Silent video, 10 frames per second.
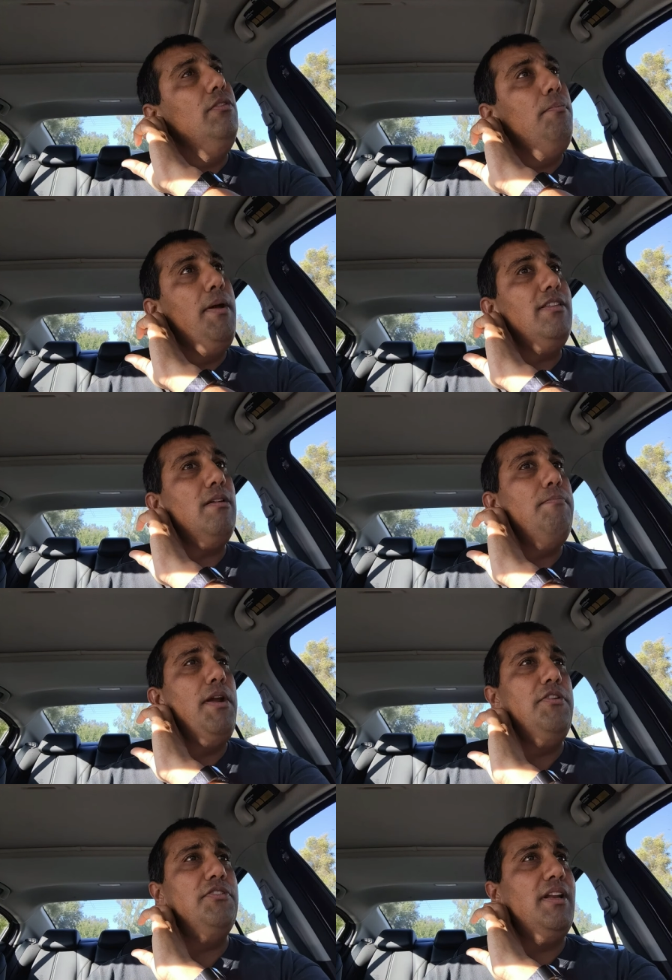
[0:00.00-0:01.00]
The best
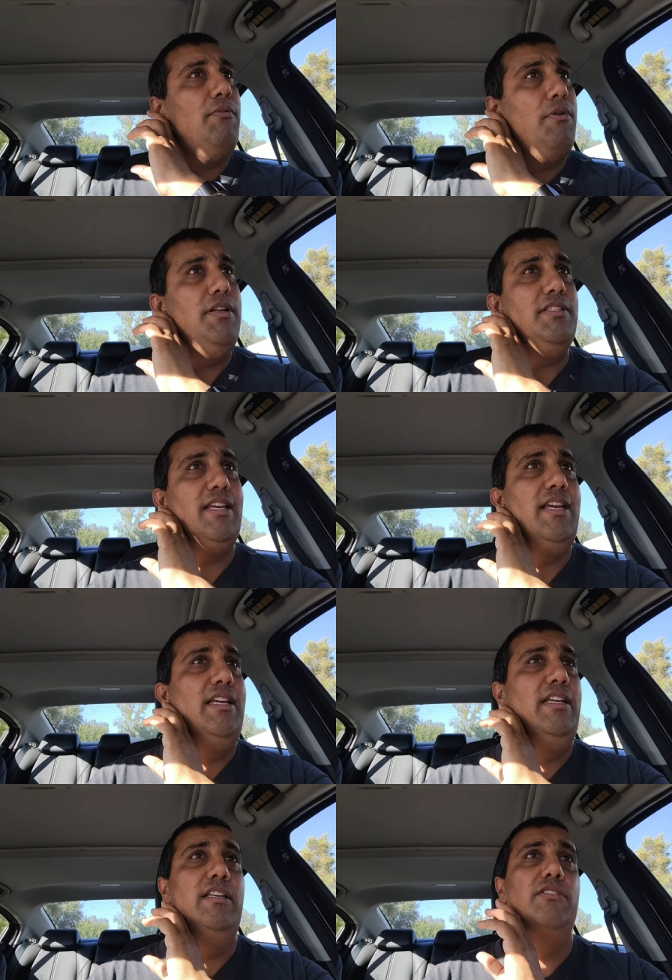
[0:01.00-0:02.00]
comparison I want to
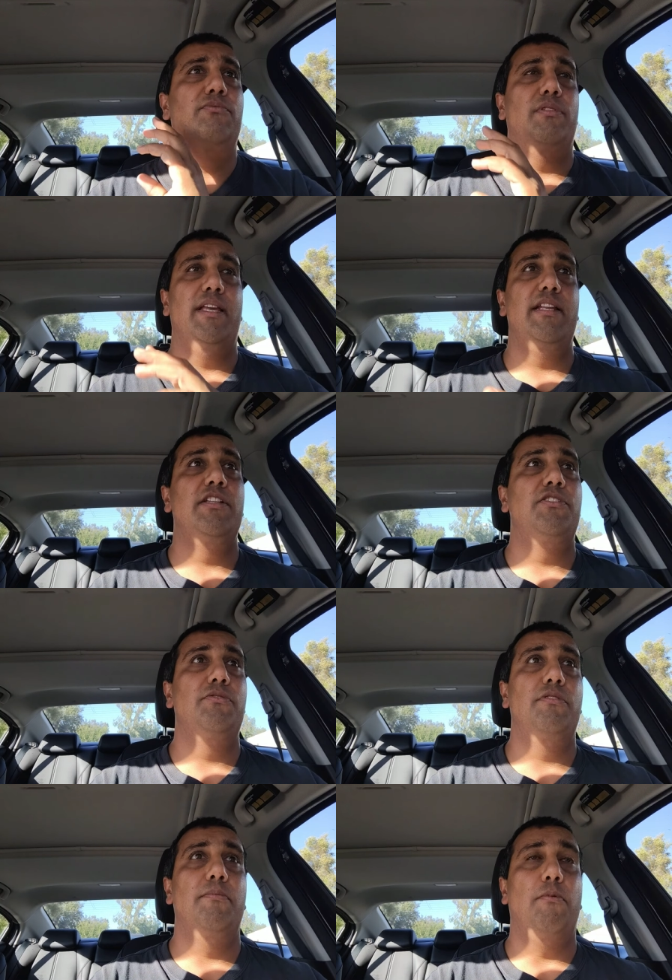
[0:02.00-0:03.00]
say is related
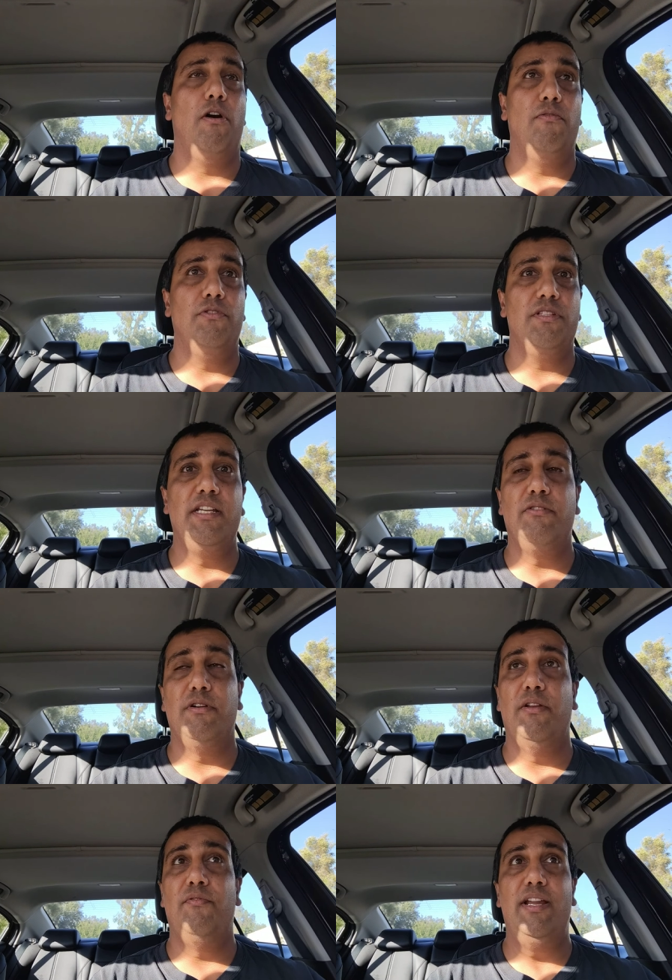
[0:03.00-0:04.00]
to the Marvel
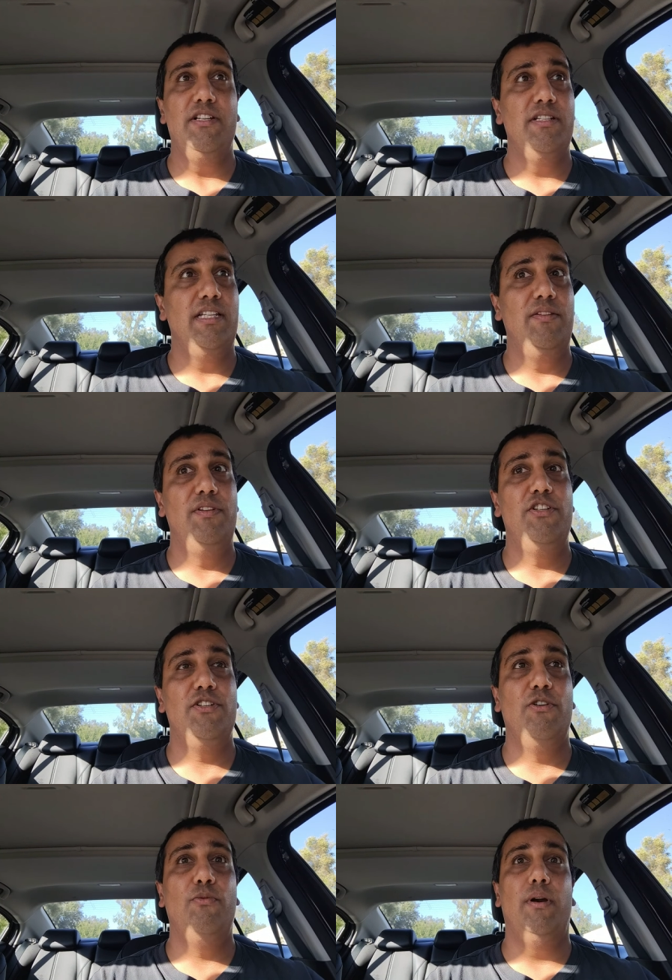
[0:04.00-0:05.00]
Secret Invasion TV
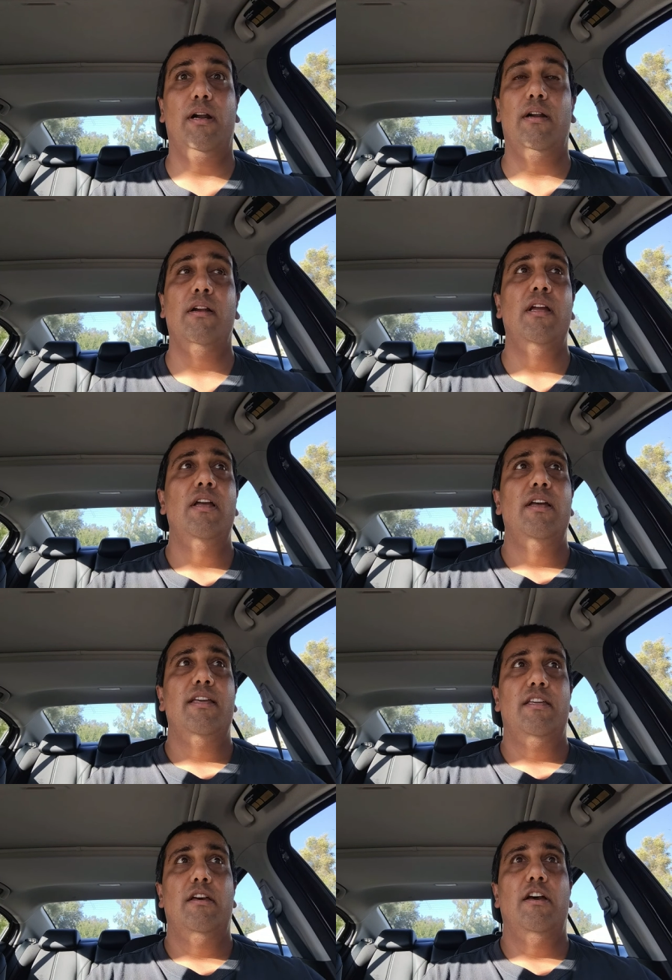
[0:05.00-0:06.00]
show, where
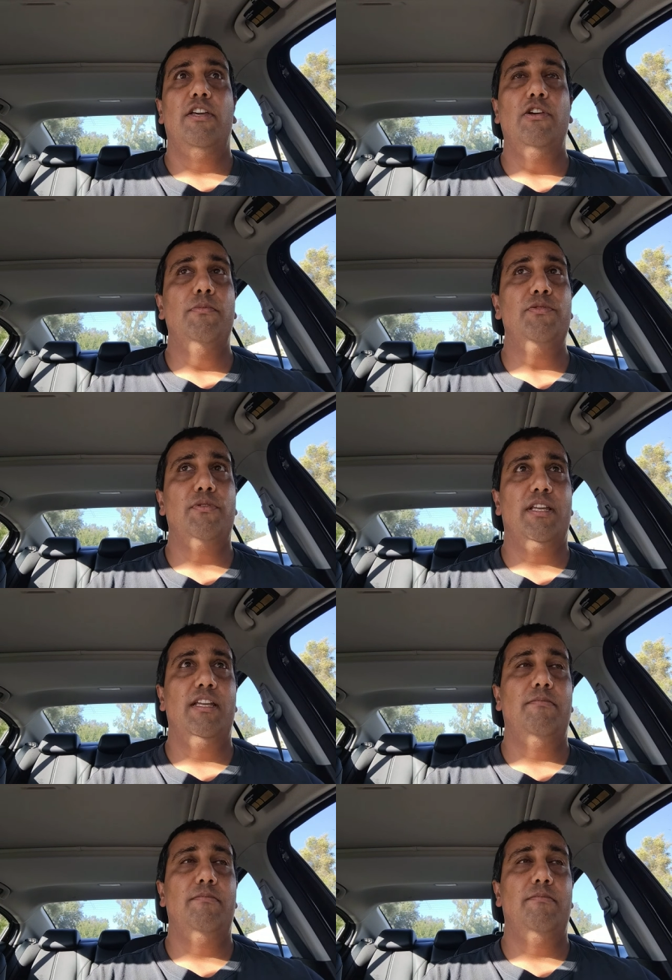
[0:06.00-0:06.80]
uh, humans were